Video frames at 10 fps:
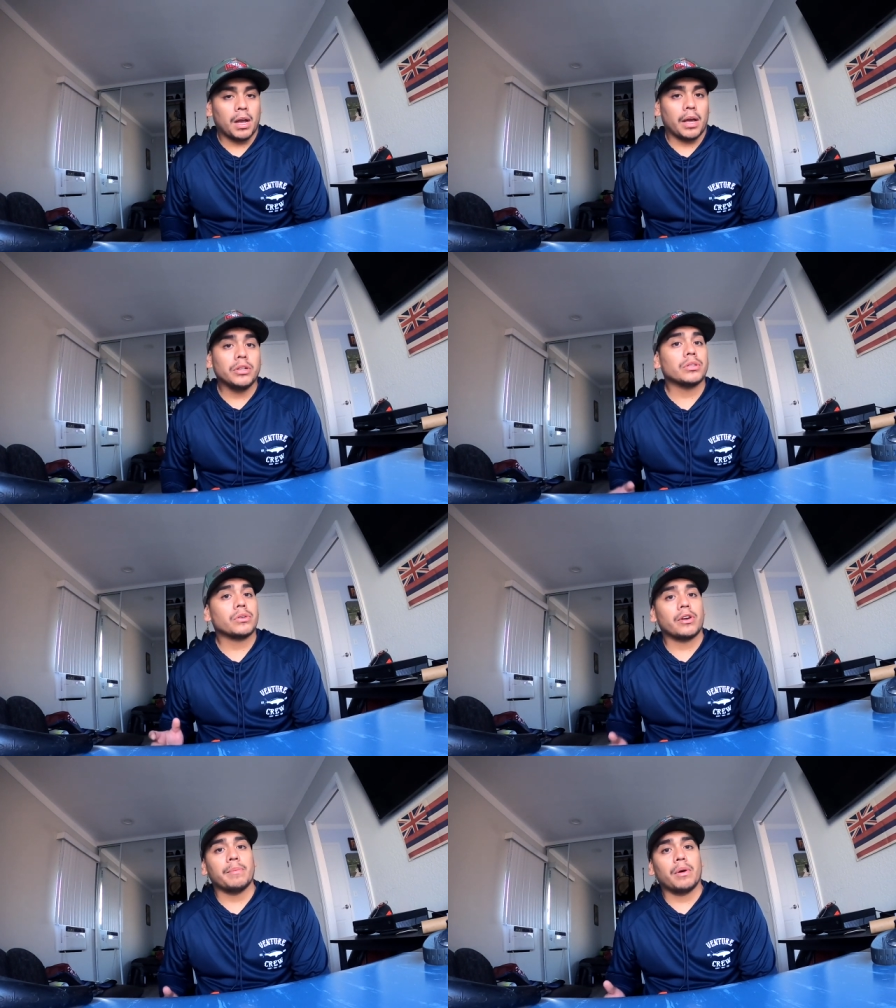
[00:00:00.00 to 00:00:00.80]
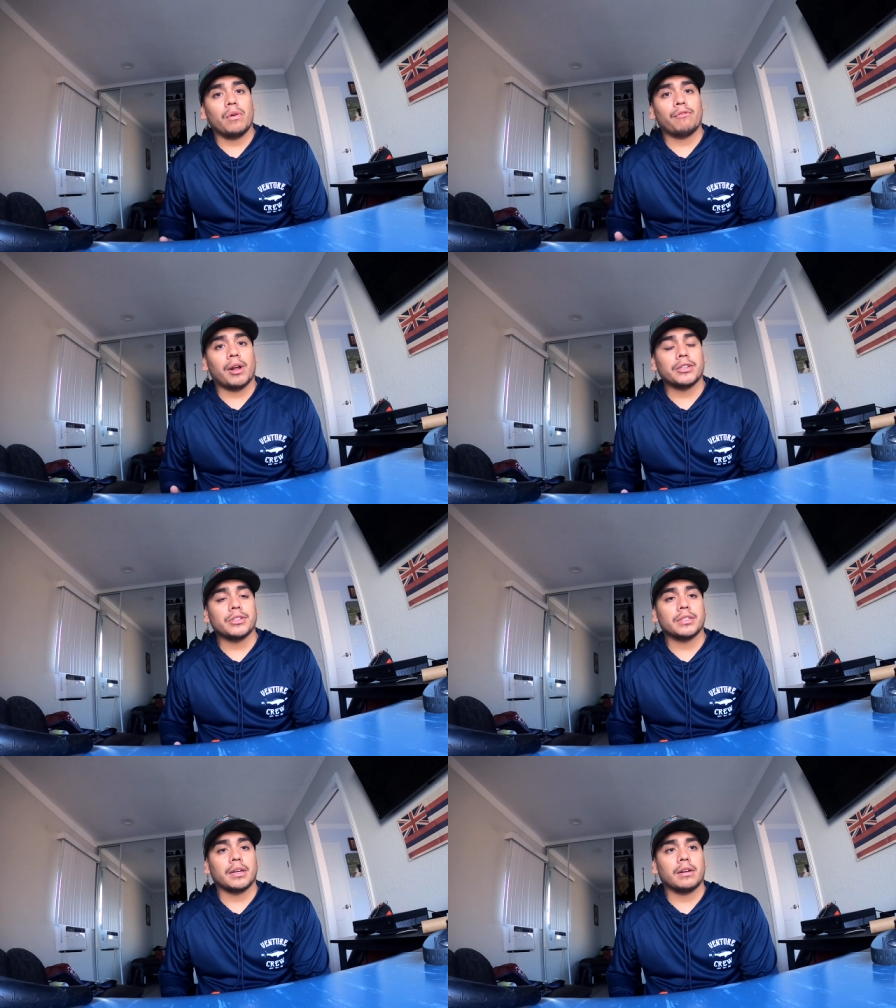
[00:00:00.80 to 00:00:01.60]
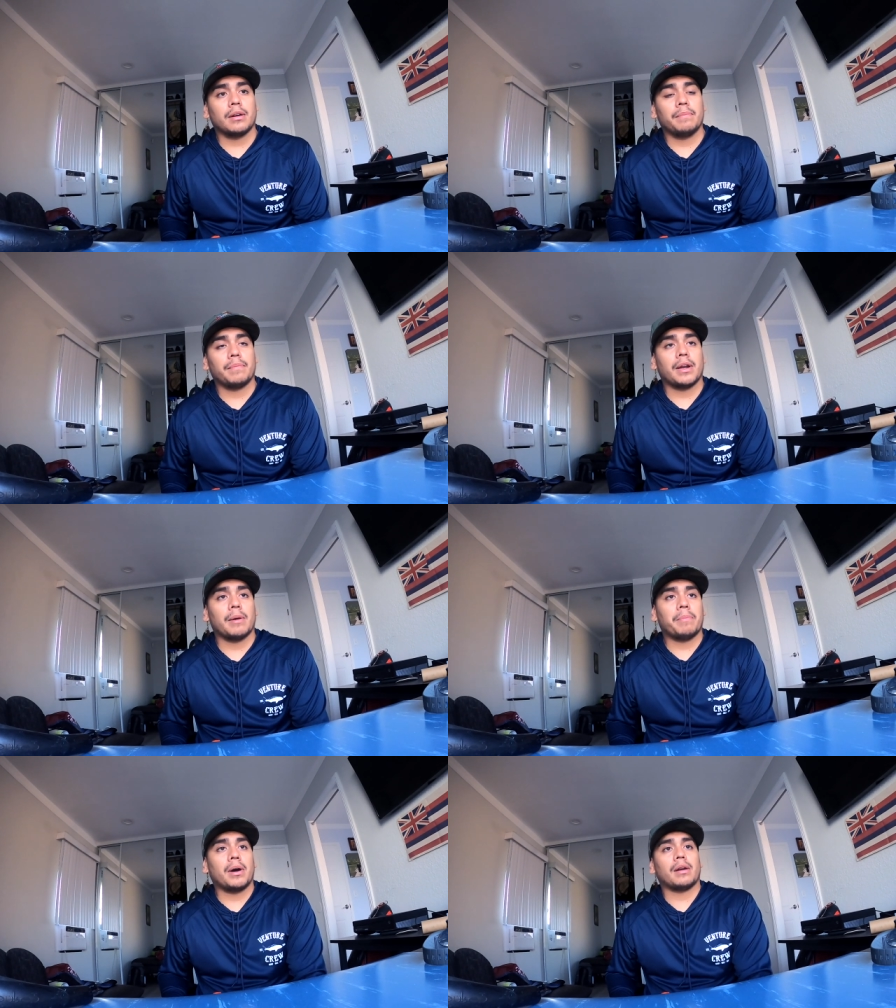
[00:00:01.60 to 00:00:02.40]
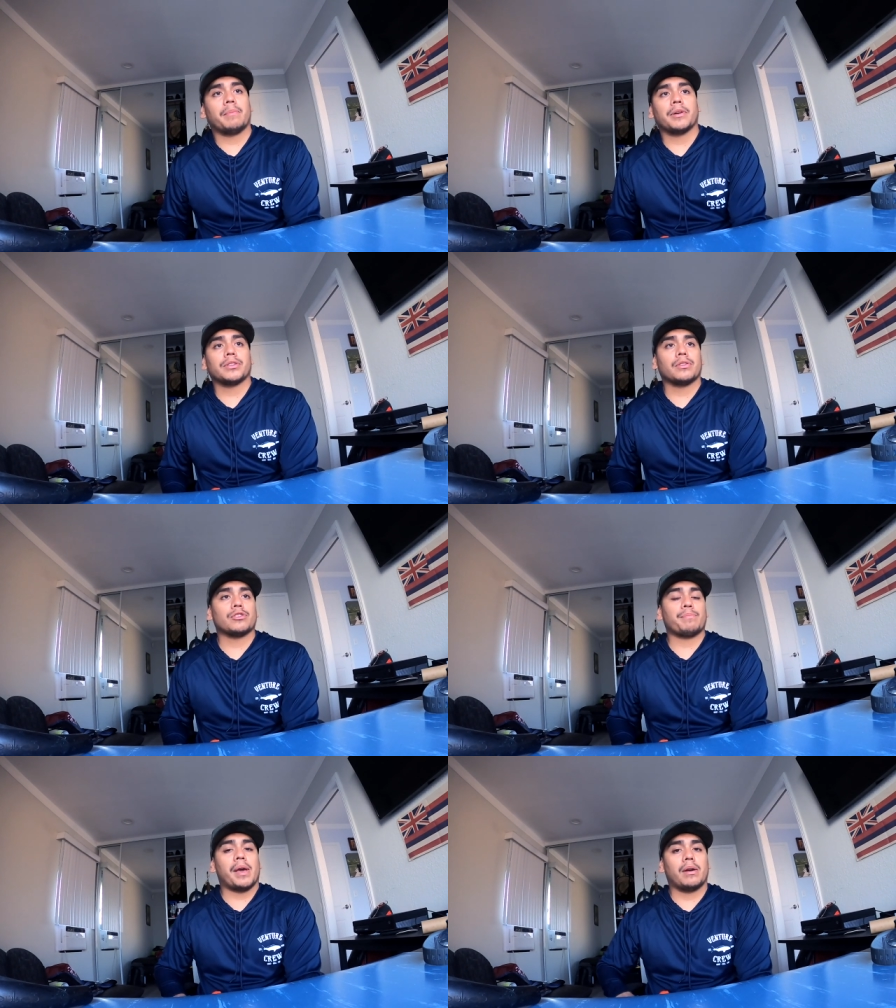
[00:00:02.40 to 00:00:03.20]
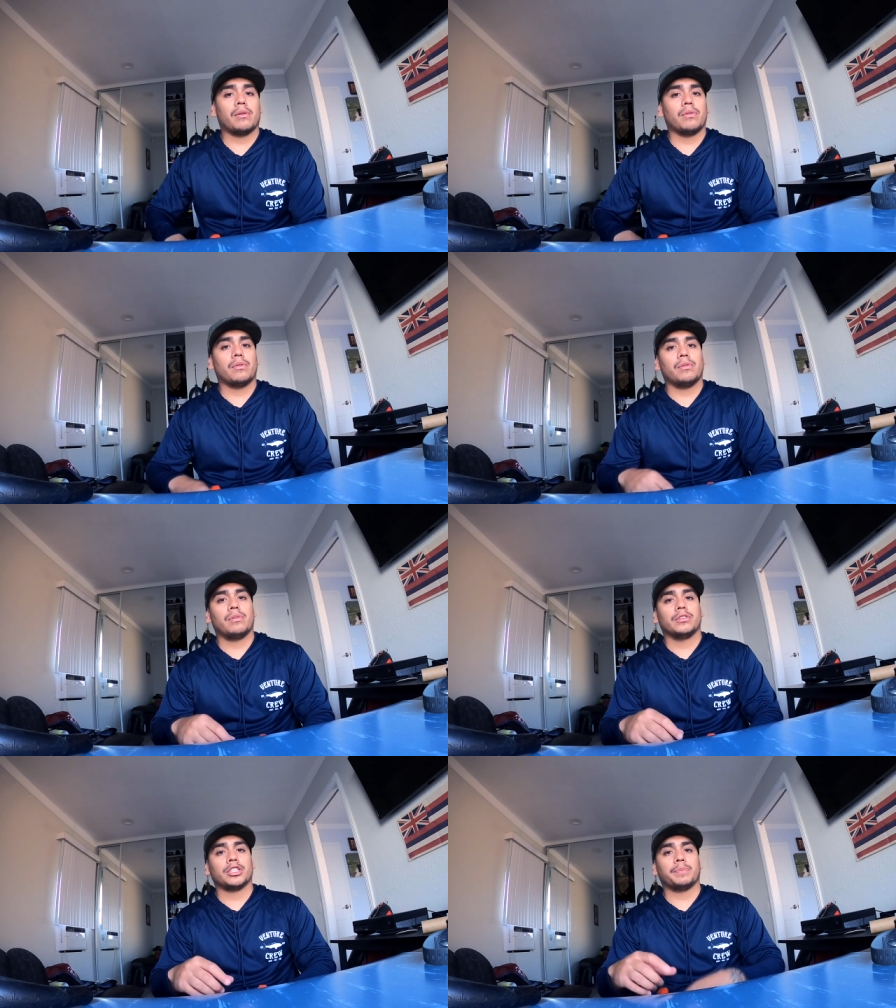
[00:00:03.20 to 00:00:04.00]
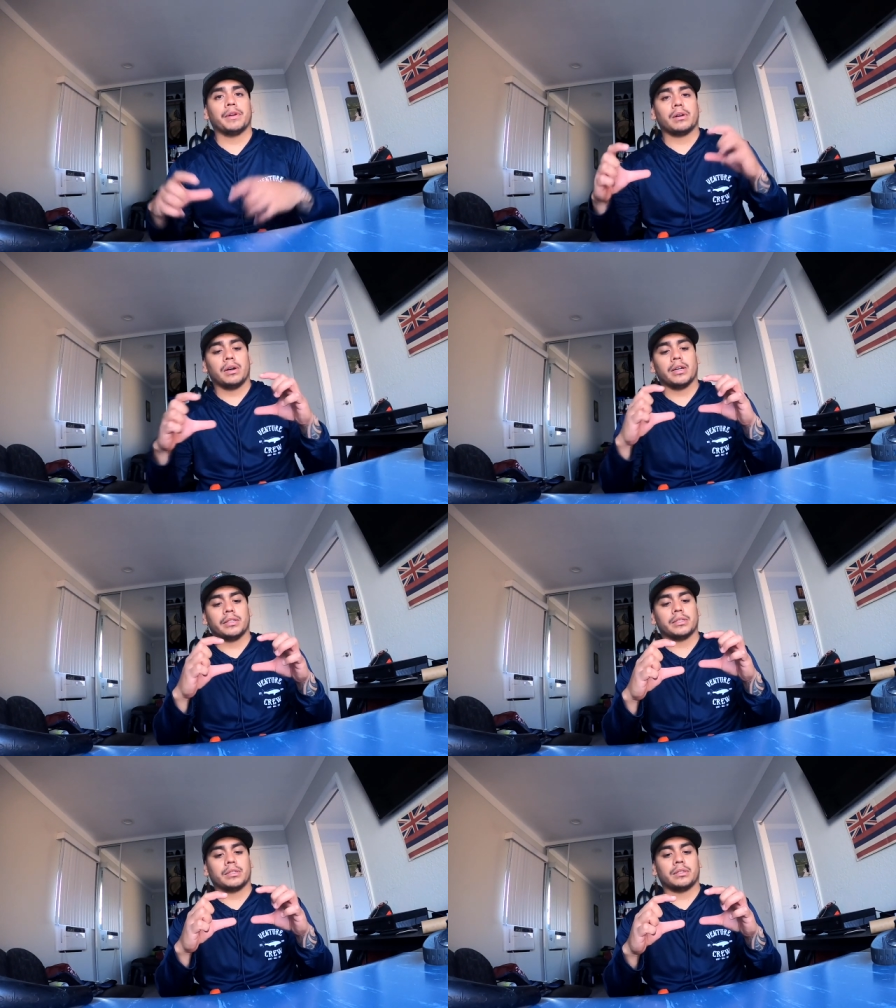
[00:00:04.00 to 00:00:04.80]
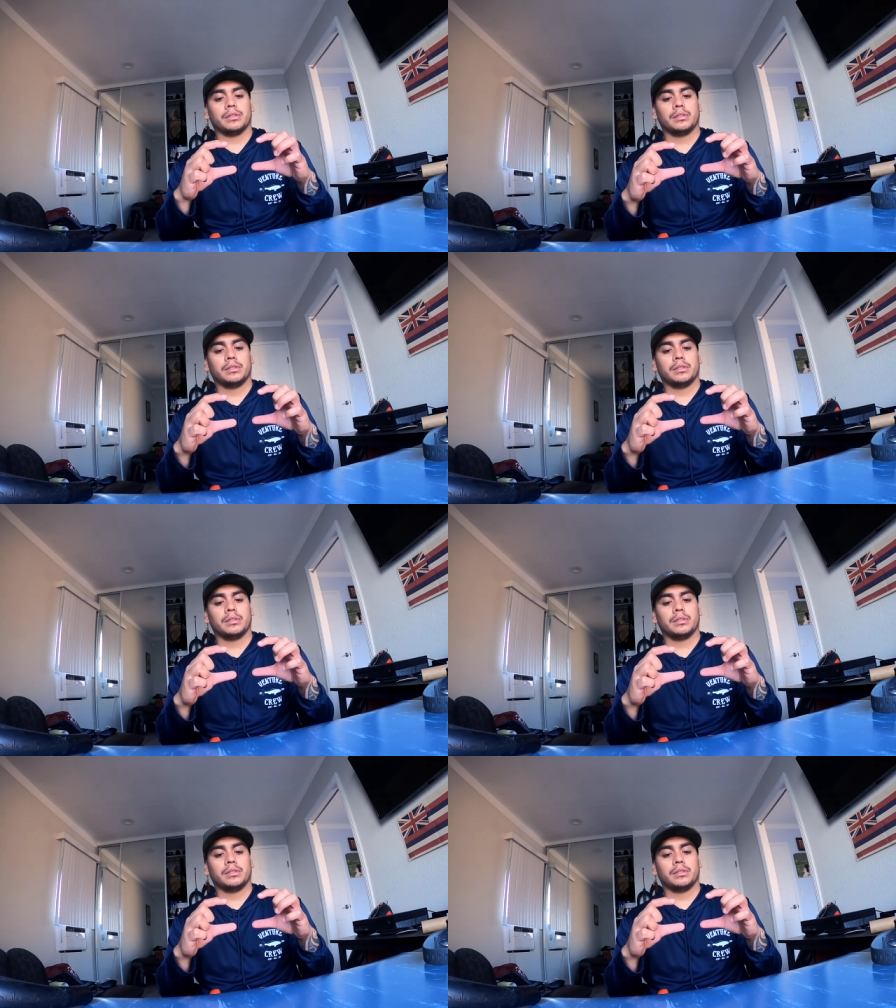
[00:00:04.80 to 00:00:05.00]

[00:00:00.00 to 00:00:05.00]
I used to create my own flasher setup, and I bought a bunch of those Mako spear guns.